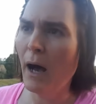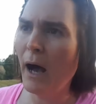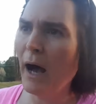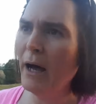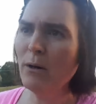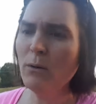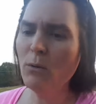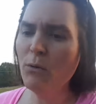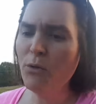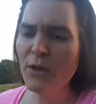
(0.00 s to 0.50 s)

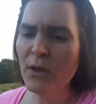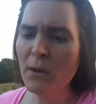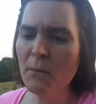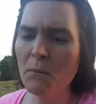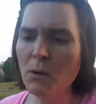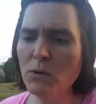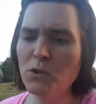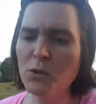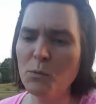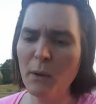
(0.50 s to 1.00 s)
I don't think
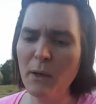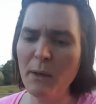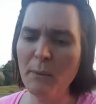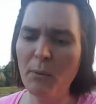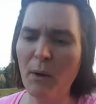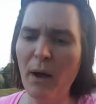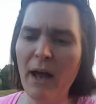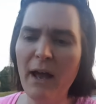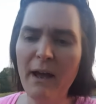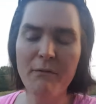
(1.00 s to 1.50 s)
most
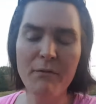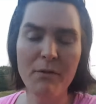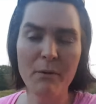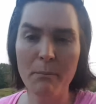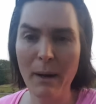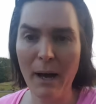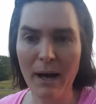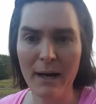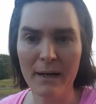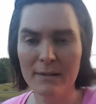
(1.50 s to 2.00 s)
people have the
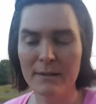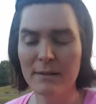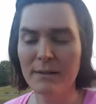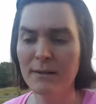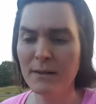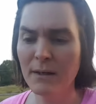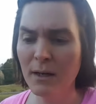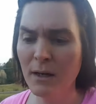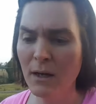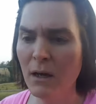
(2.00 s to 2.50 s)
mind
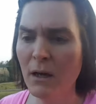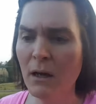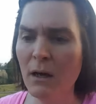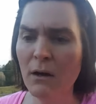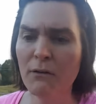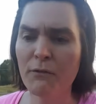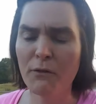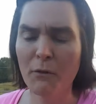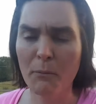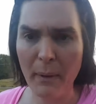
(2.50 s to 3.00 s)

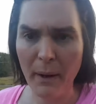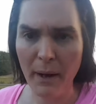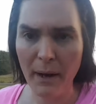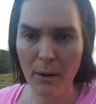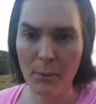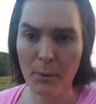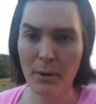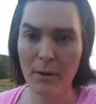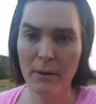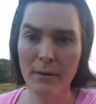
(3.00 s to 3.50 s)
for
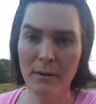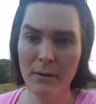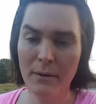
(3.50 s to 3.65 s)
power.